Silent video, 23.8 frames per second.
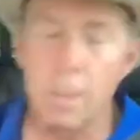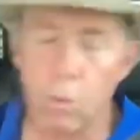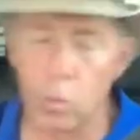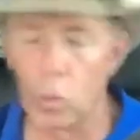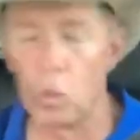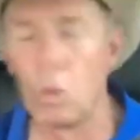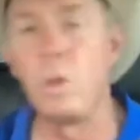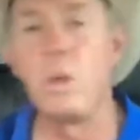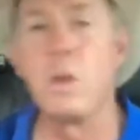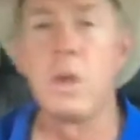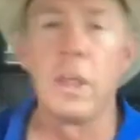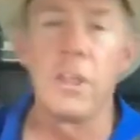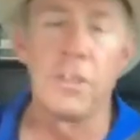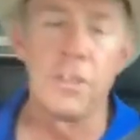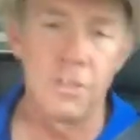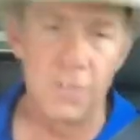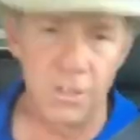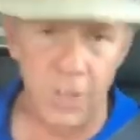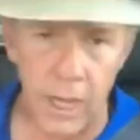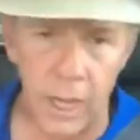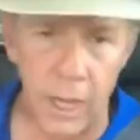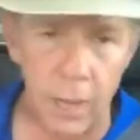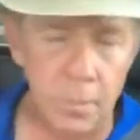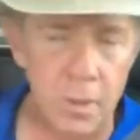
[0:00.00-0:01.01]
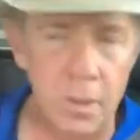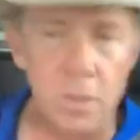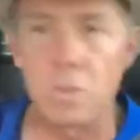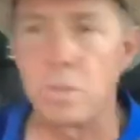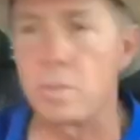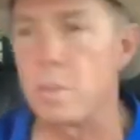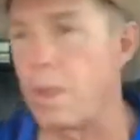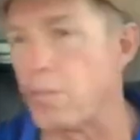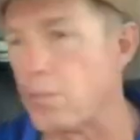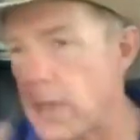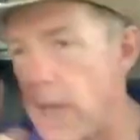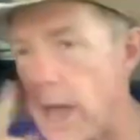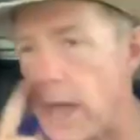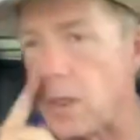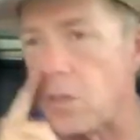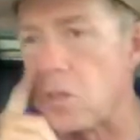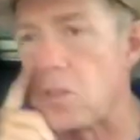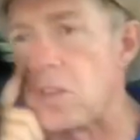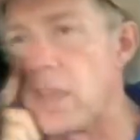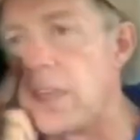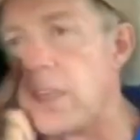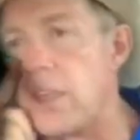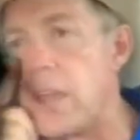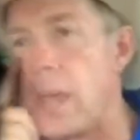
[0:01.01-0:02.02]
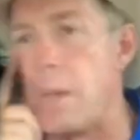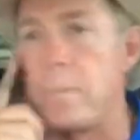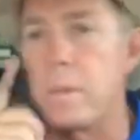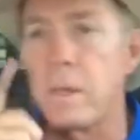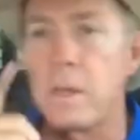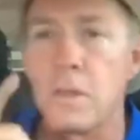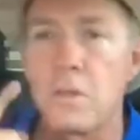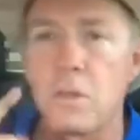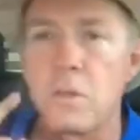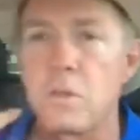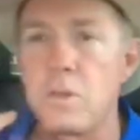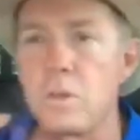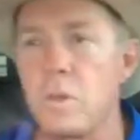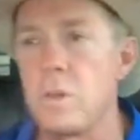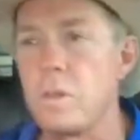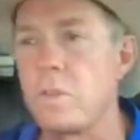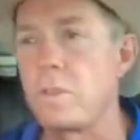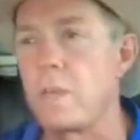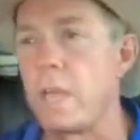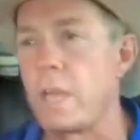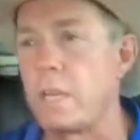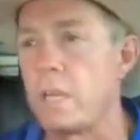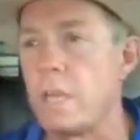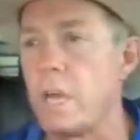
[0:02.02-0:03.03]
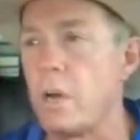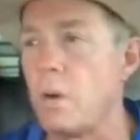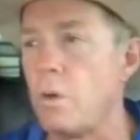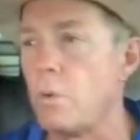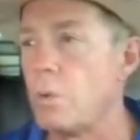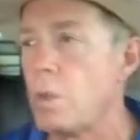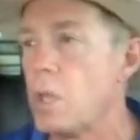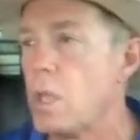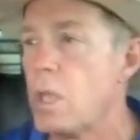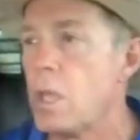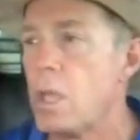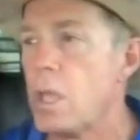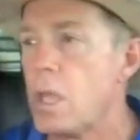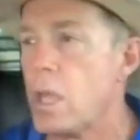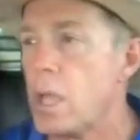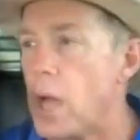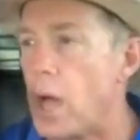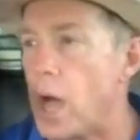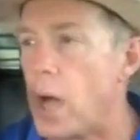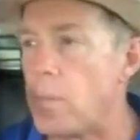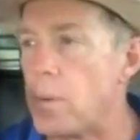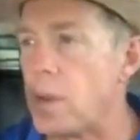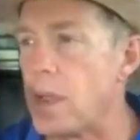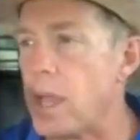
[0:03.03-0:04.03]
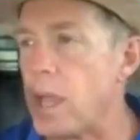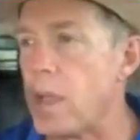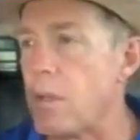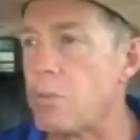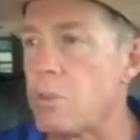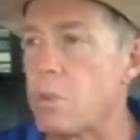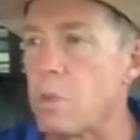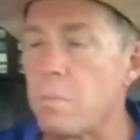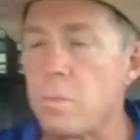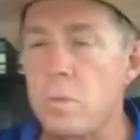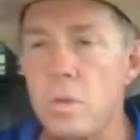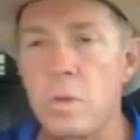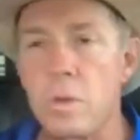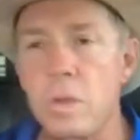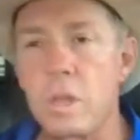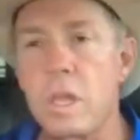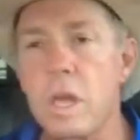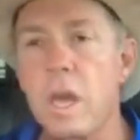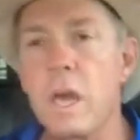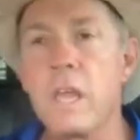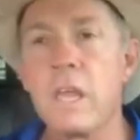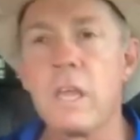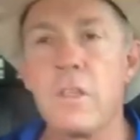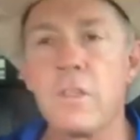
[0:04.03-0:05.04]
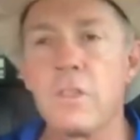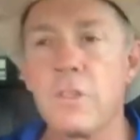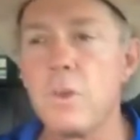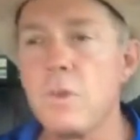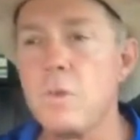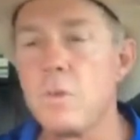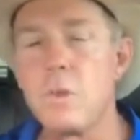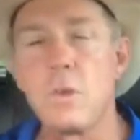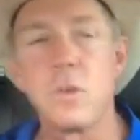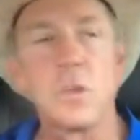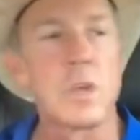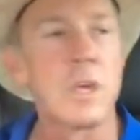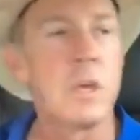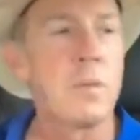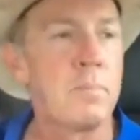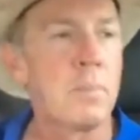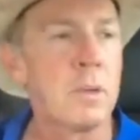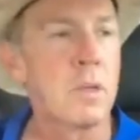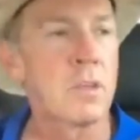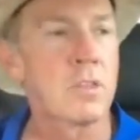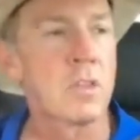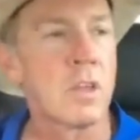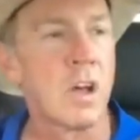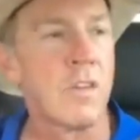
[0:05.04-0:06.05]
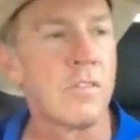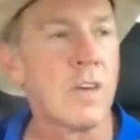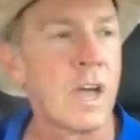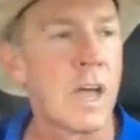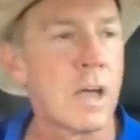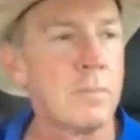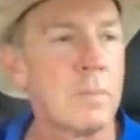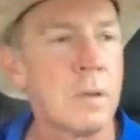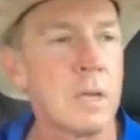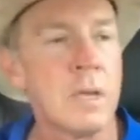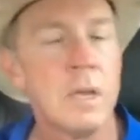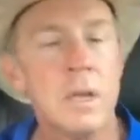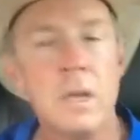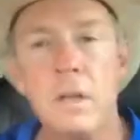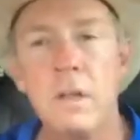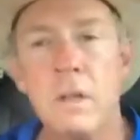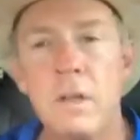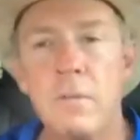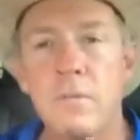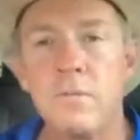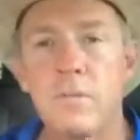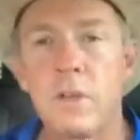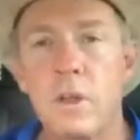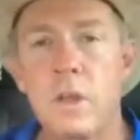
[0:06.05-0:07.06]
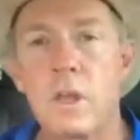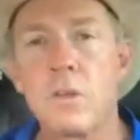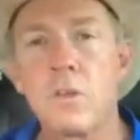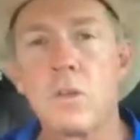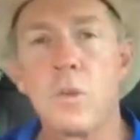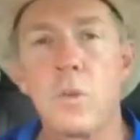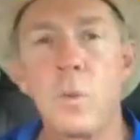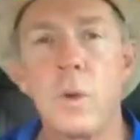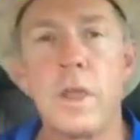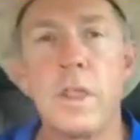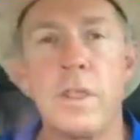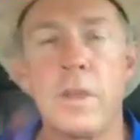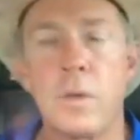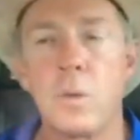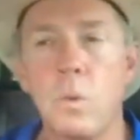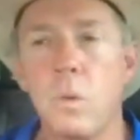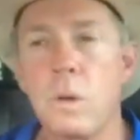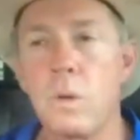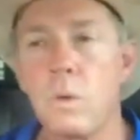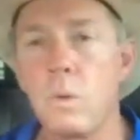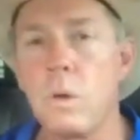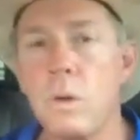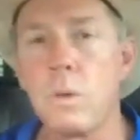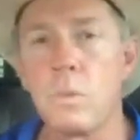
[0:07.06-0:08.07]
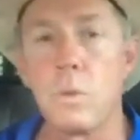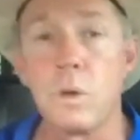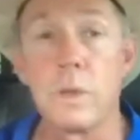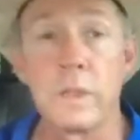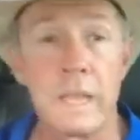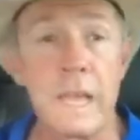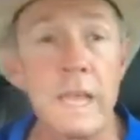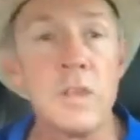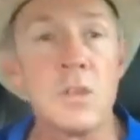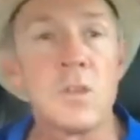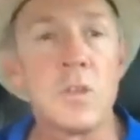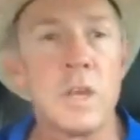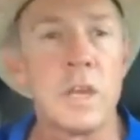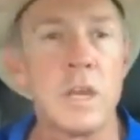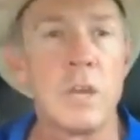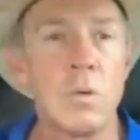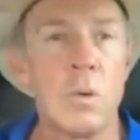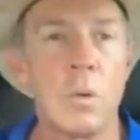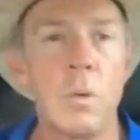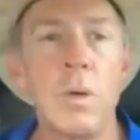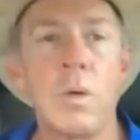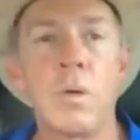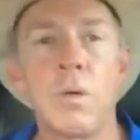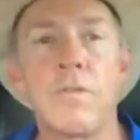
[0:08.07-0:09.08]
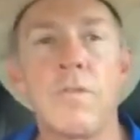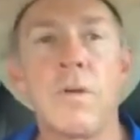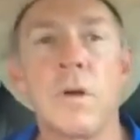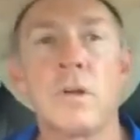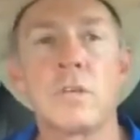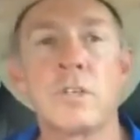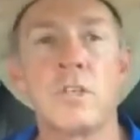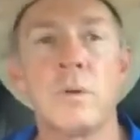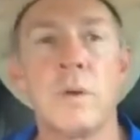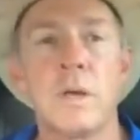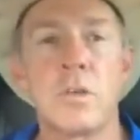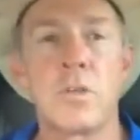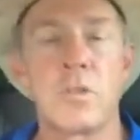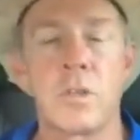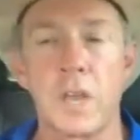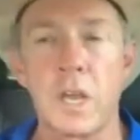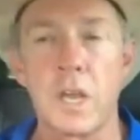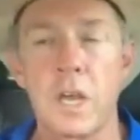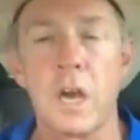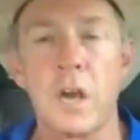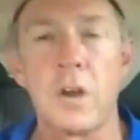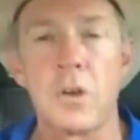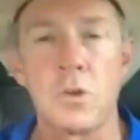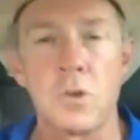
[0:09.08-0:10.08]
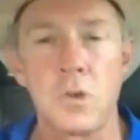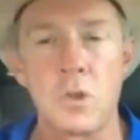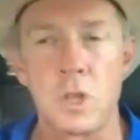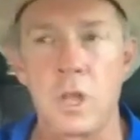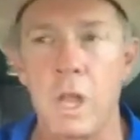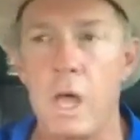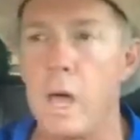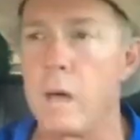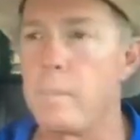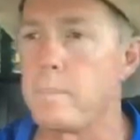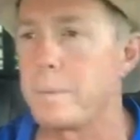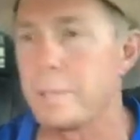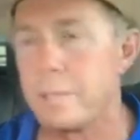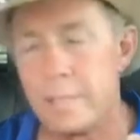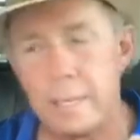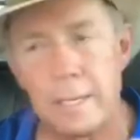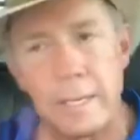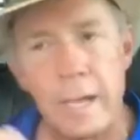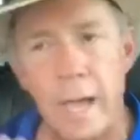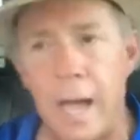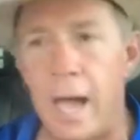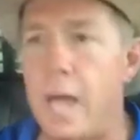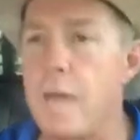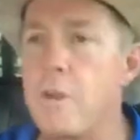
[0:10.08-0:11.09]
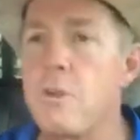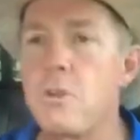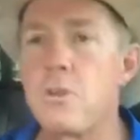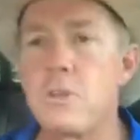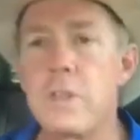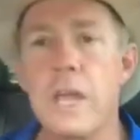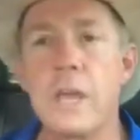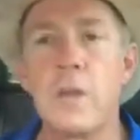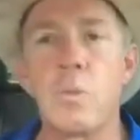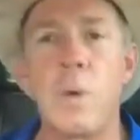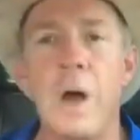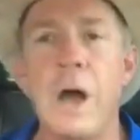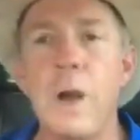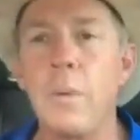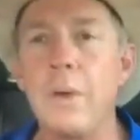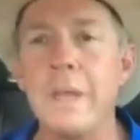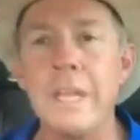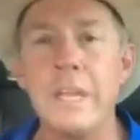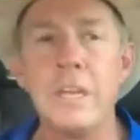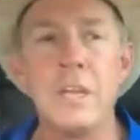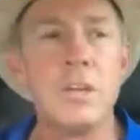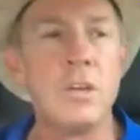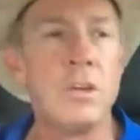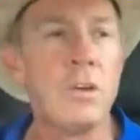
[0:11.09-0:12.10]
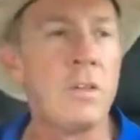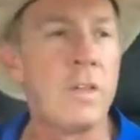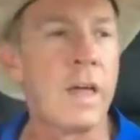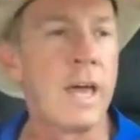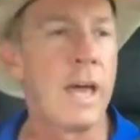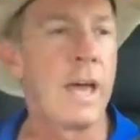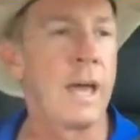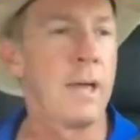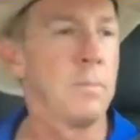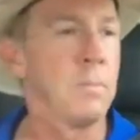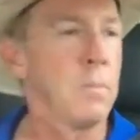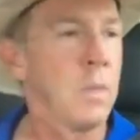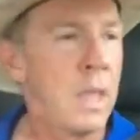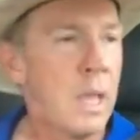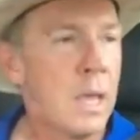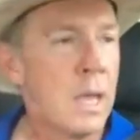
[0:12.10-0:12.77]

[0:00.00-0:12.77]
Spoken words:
a rule of thumb. And I've got to say that because as soon as I don't, I'm going to have some sort of cutting enthusiast get pissed off at me because of the way what they sit in what we refer to as the cutter's slump. I understand why we need to do that.